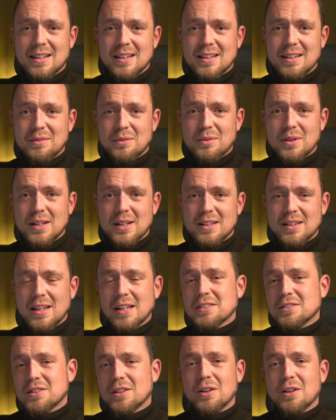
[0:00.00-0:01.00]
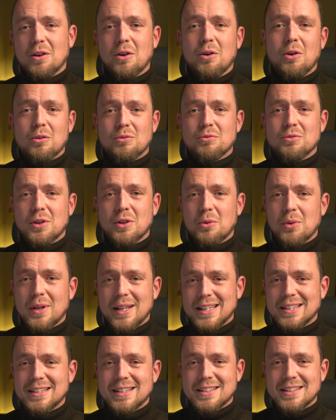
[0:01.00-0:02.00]
Right? That's the law of knowing
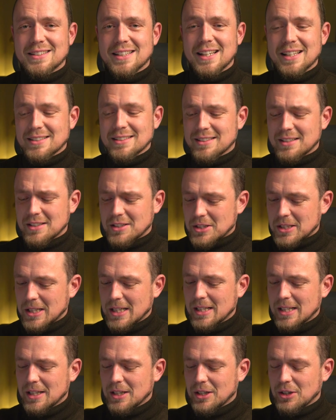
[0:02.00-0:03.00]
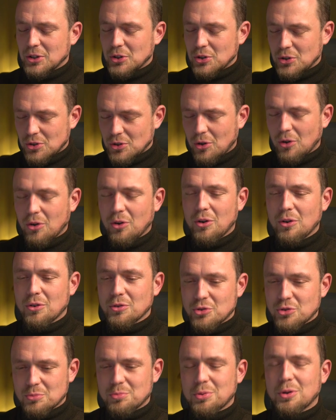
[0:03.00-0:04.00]
in its essence. You're
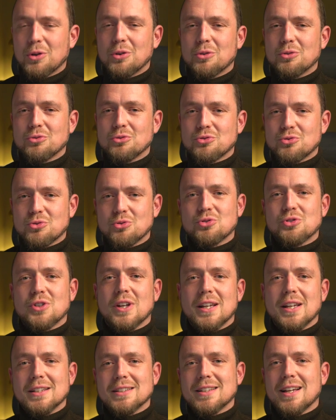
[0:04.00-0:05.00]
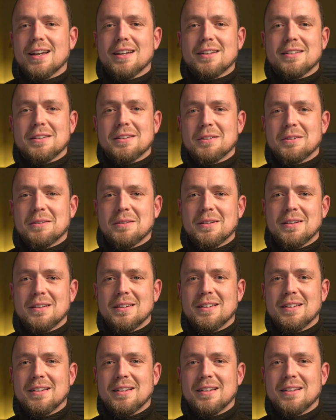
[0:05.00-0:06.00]
supposed to stay intact.
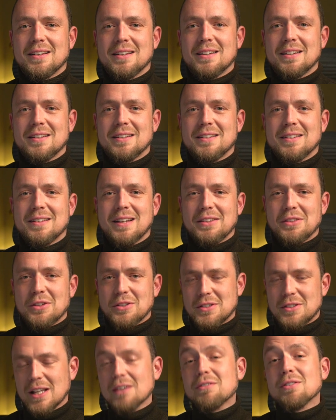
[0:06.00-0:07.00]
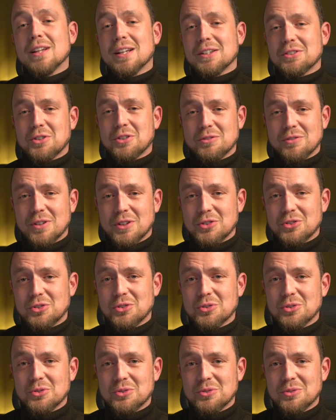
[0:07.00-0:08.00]
And the devil has convinced
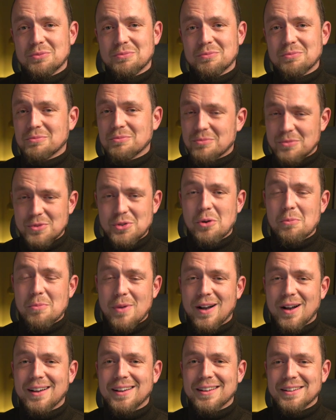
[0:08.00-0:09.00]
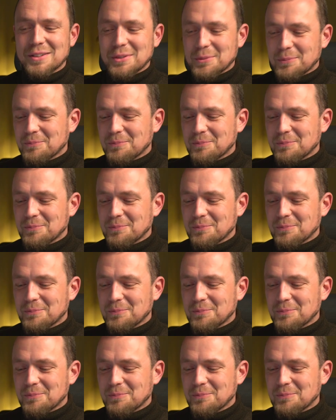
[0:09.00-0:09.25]
you, your mind,